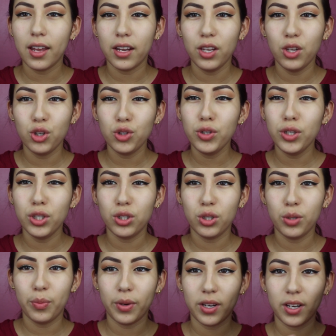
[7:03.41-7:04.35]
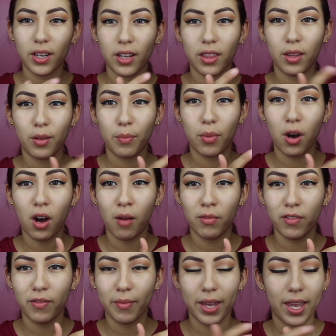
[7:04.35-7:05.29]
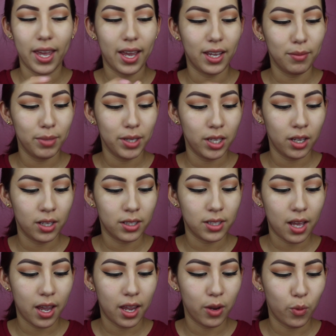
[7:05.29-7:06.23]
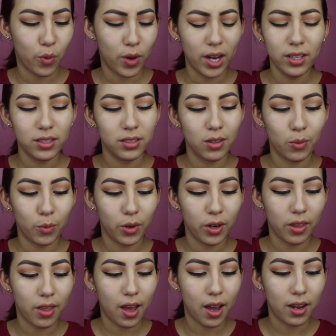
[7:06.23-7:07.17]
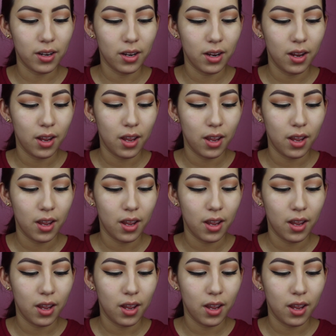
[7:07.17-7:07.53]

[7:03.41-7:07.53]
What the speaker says: And I usually do put it in the palm of my hand because I read somewhere that